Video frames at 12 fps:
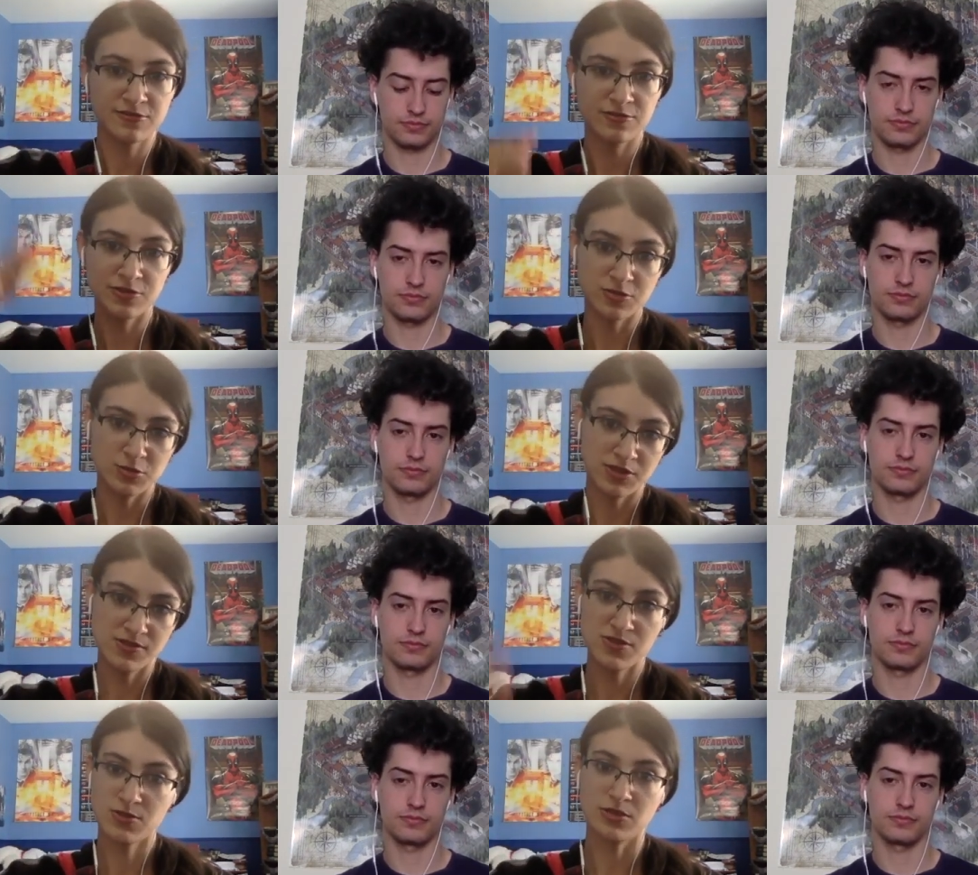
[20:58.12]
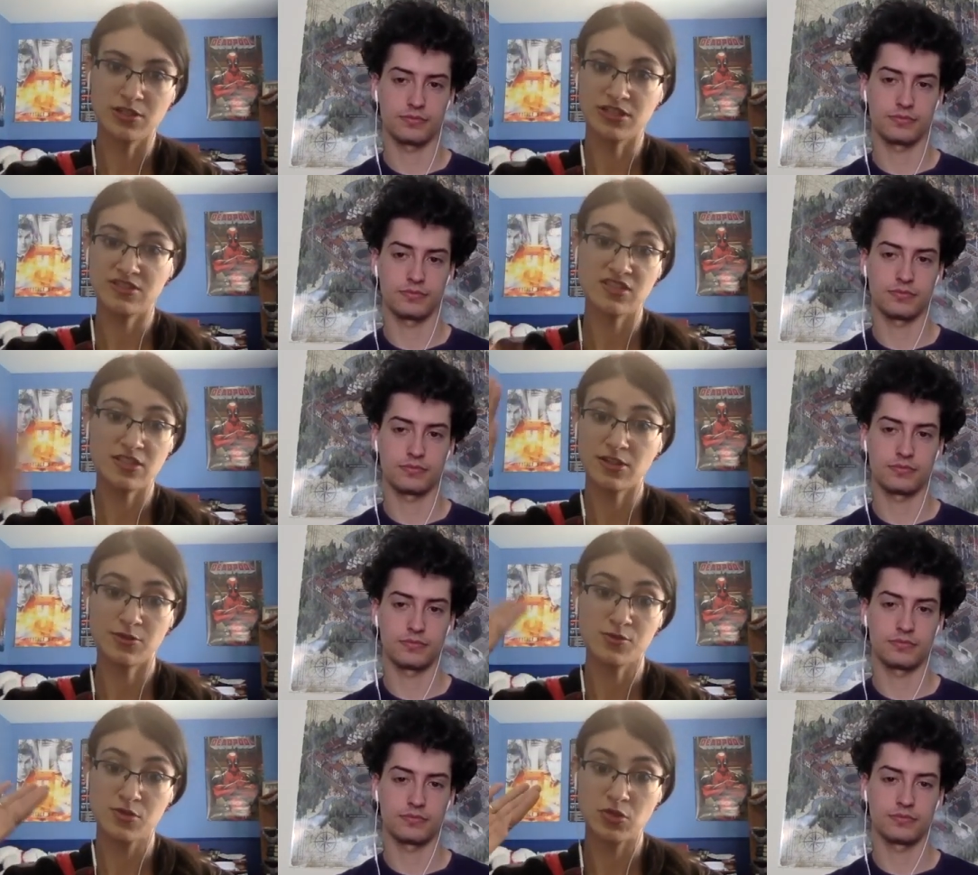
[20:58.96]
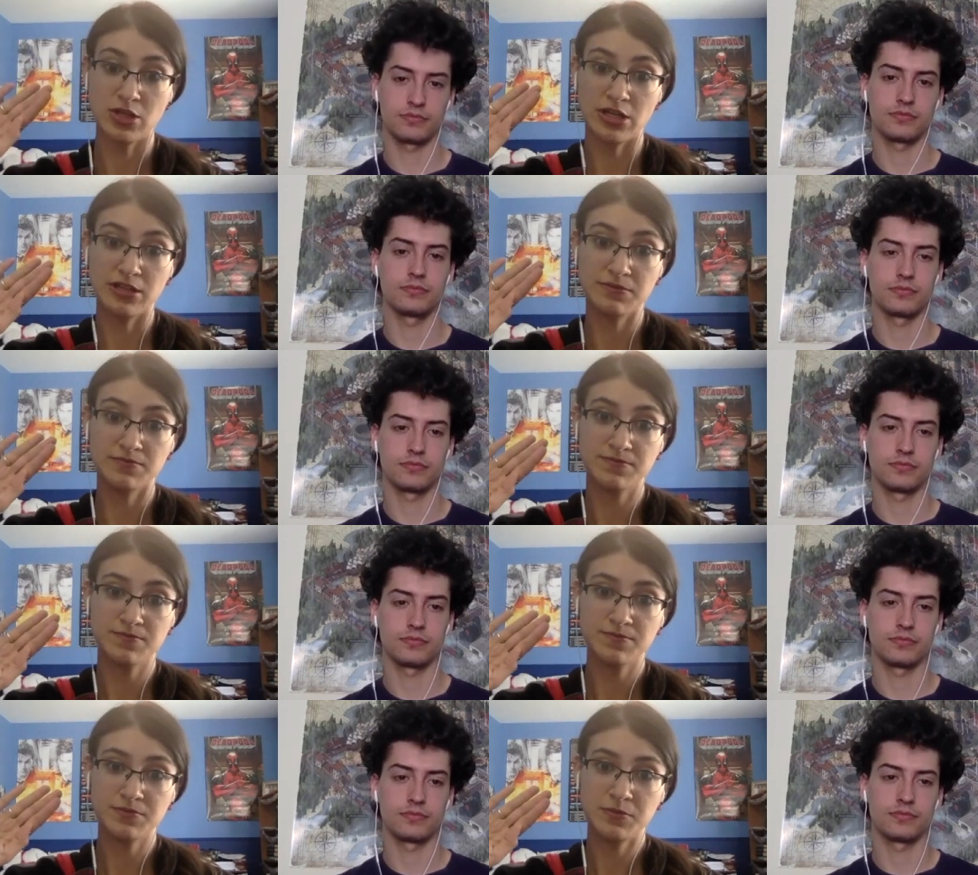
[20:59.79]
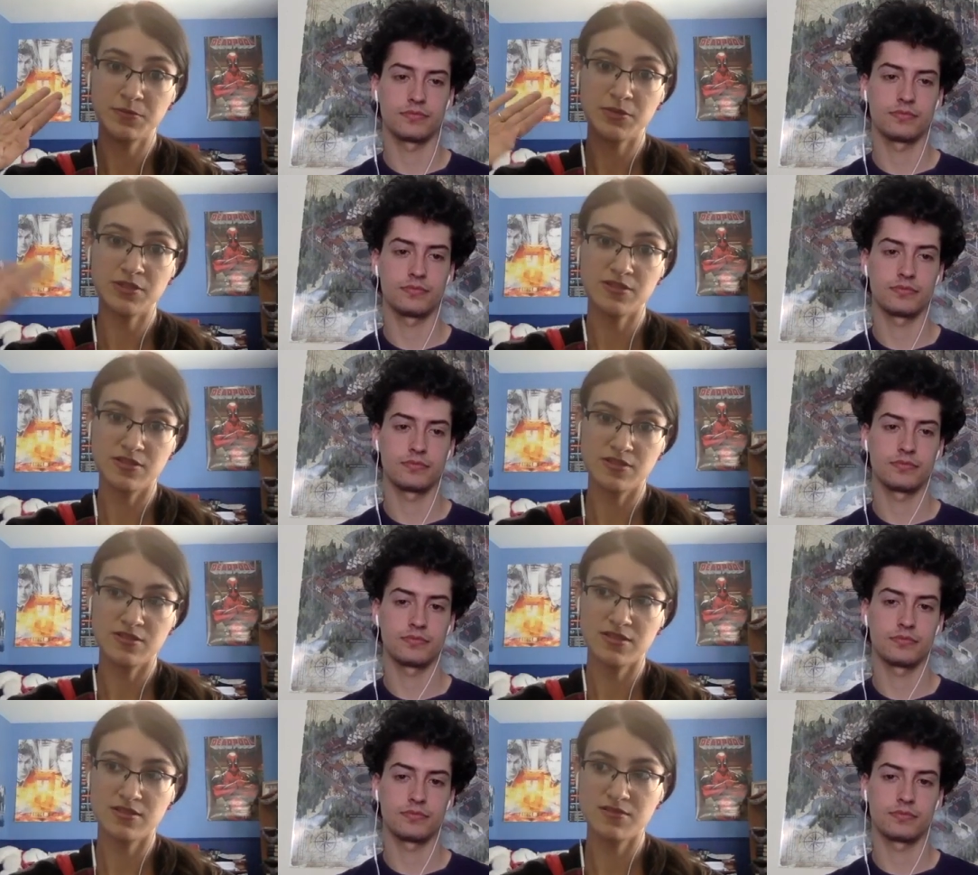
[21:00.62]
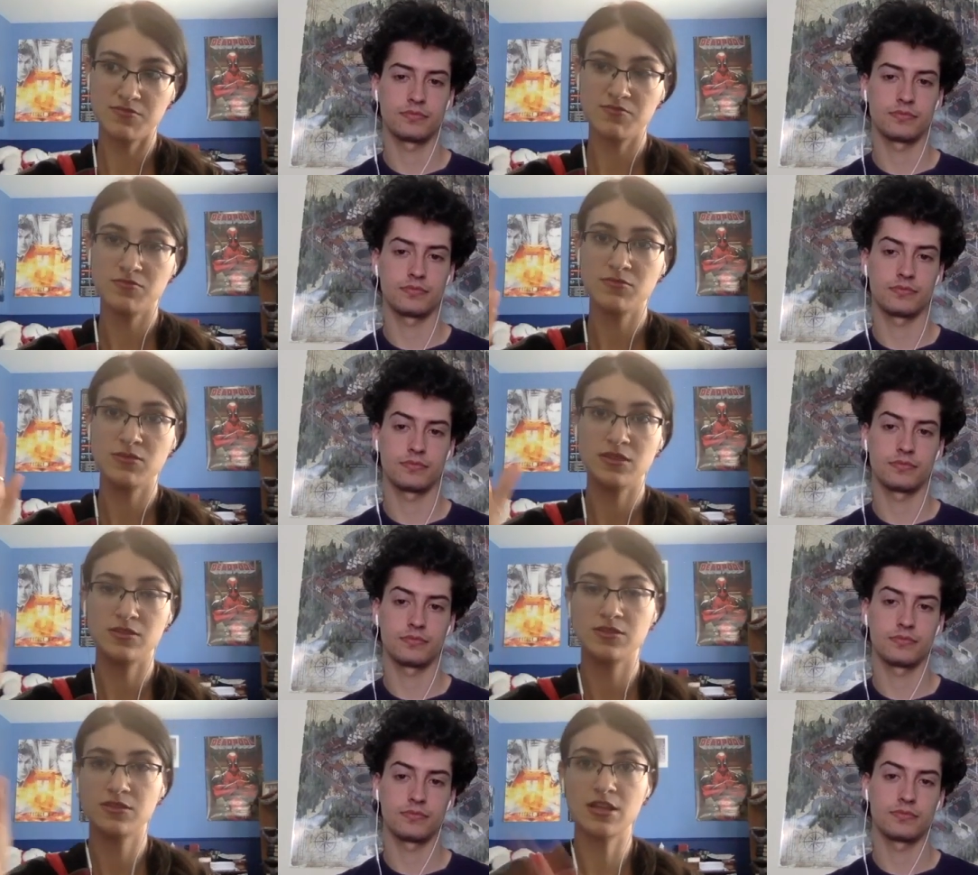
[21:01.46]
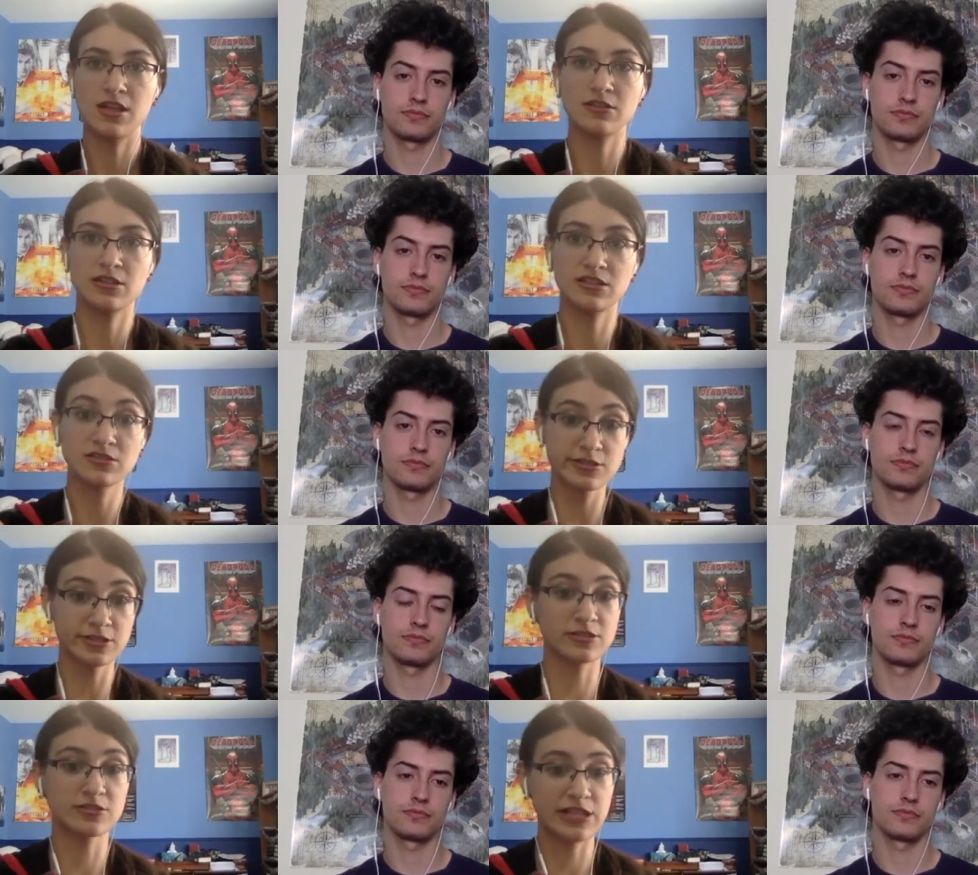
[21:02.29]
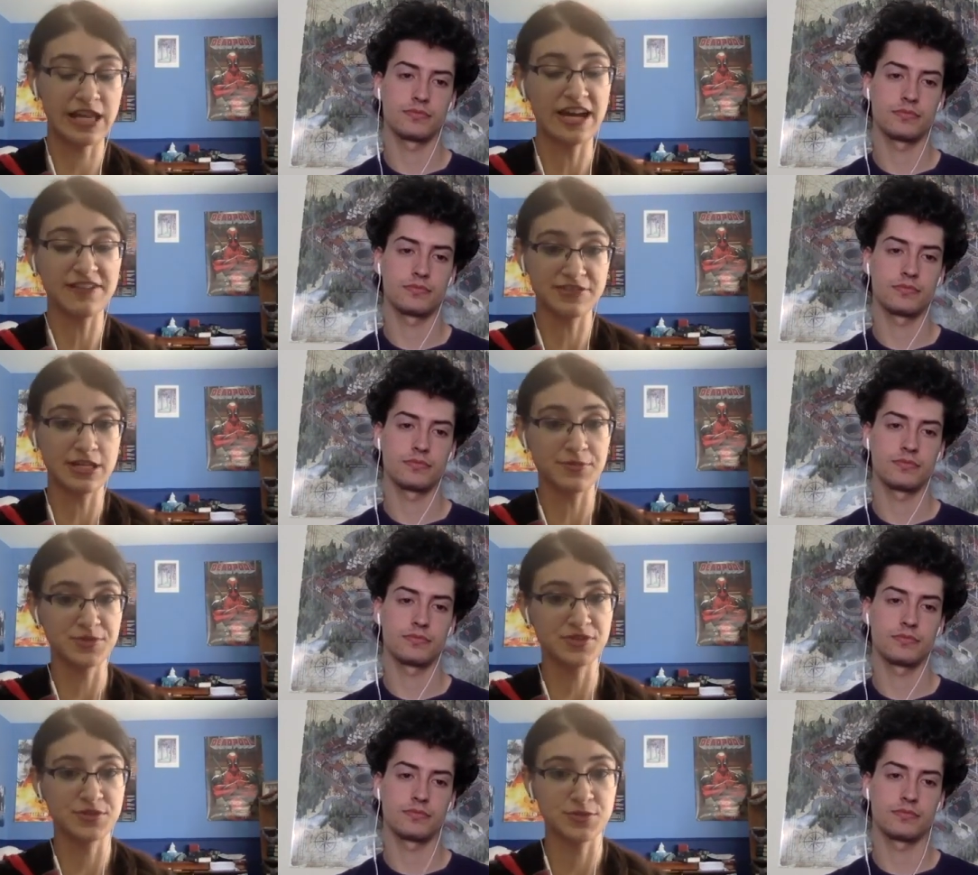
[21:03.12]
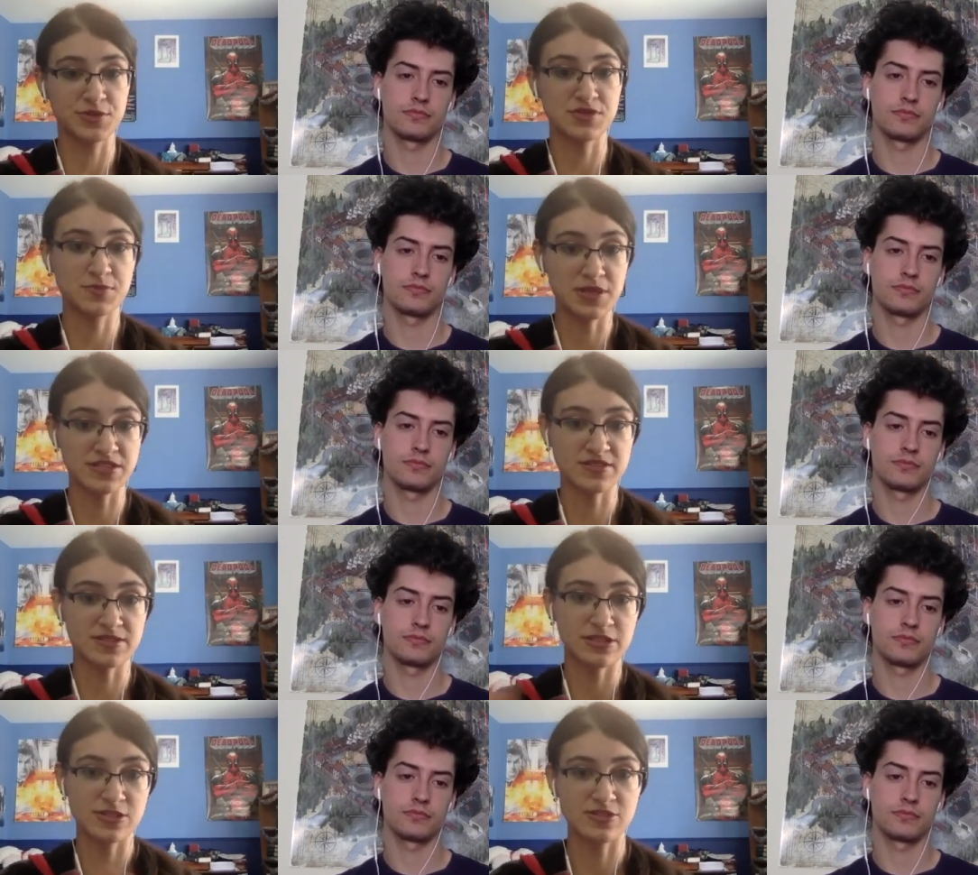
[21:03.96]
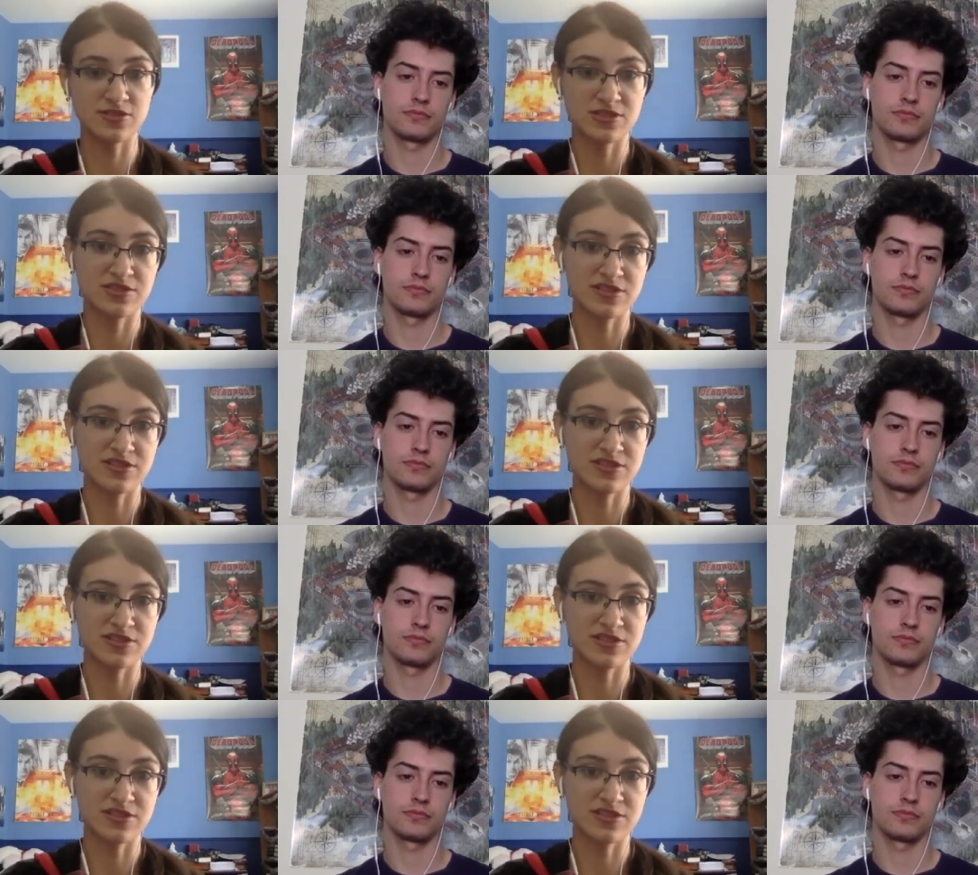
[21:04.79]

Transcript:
Speaker 1: for Camilla's storyline because I thought it was great. But since, like, literally half the episode is basically just the